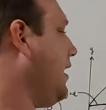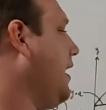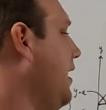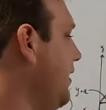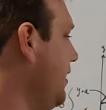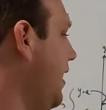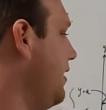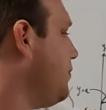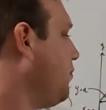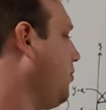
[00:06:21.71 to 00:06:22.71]

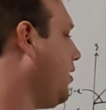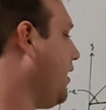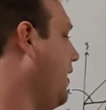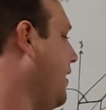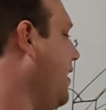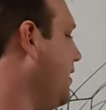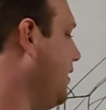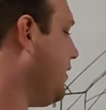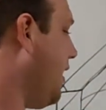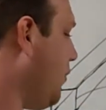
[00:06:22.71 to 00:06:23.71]
and plugging that
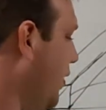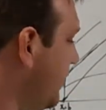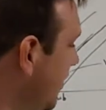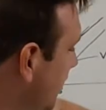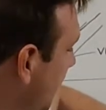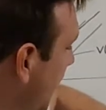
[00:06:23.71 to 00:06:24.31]
in, and essentially